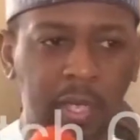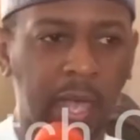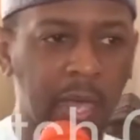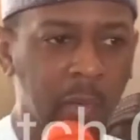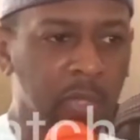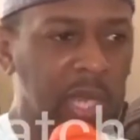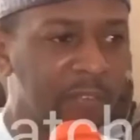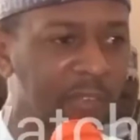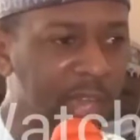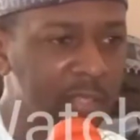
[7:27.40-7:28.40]
and with the
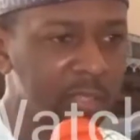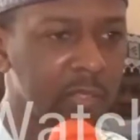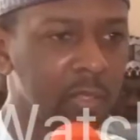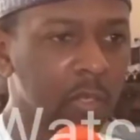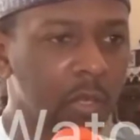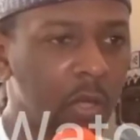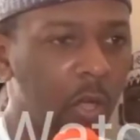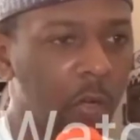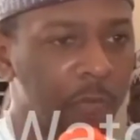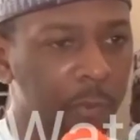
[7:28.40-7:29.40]
advice
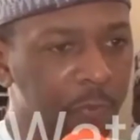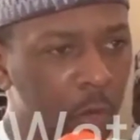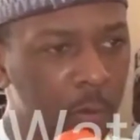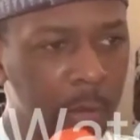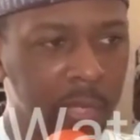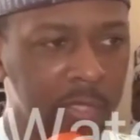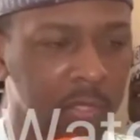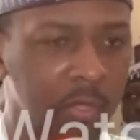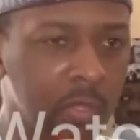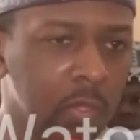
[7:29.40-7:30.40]
of my fellow members
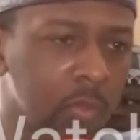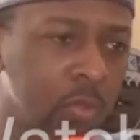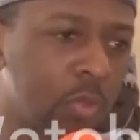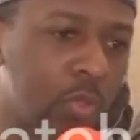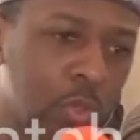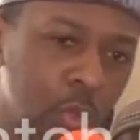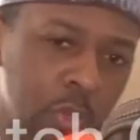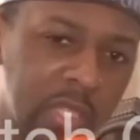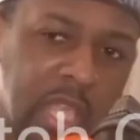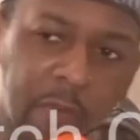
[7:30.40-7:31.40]
to
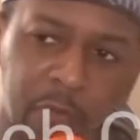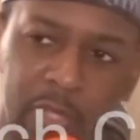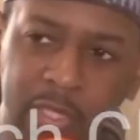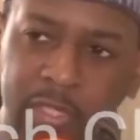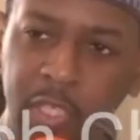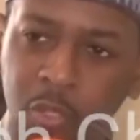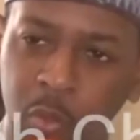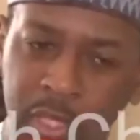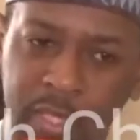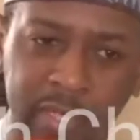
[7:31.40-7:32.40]
choose carefully the new
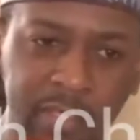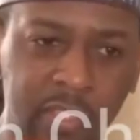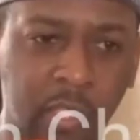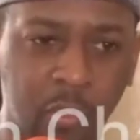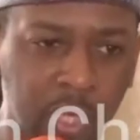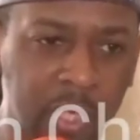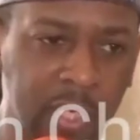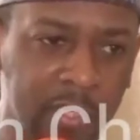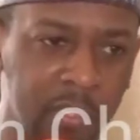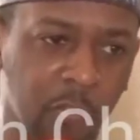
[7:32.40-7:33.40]
leaders, the new
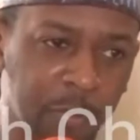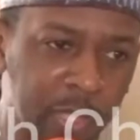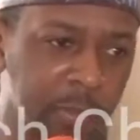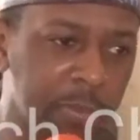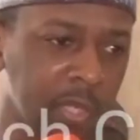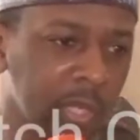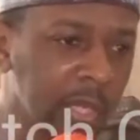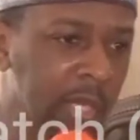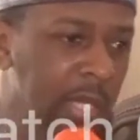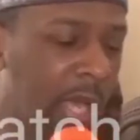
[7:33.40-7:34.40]
delegates of P D P.
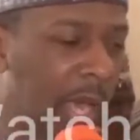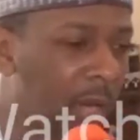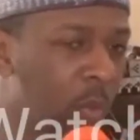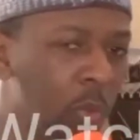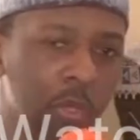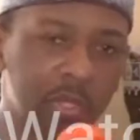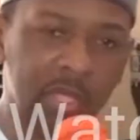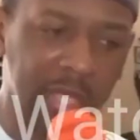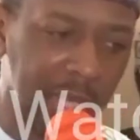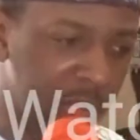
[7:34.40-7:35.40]
And who you
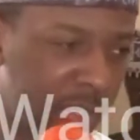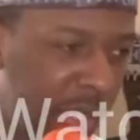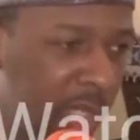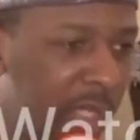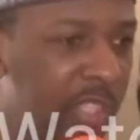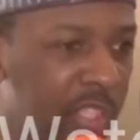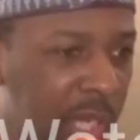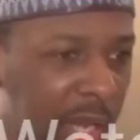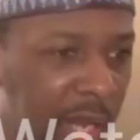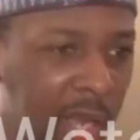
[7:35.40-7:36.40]
see here today,
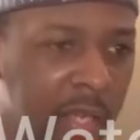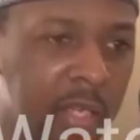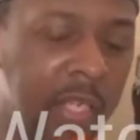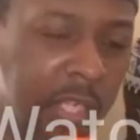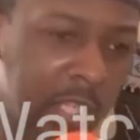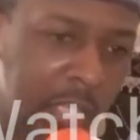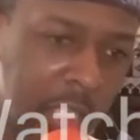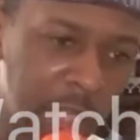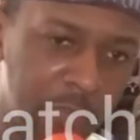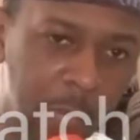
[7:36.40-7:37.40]
inshallah,
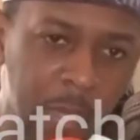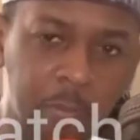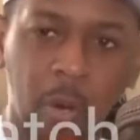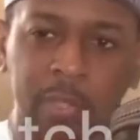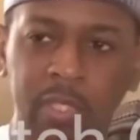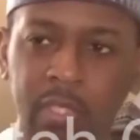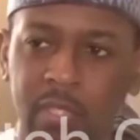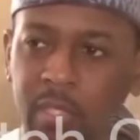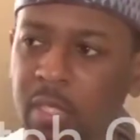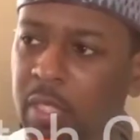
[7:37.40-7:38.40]
if they make promises,
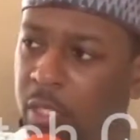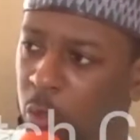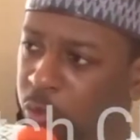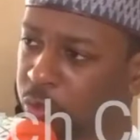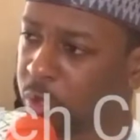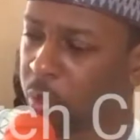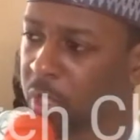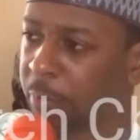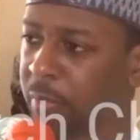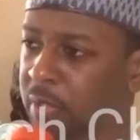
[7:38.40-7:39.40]
they will, they will
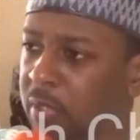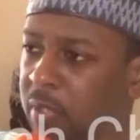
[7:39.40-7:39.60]
keep it.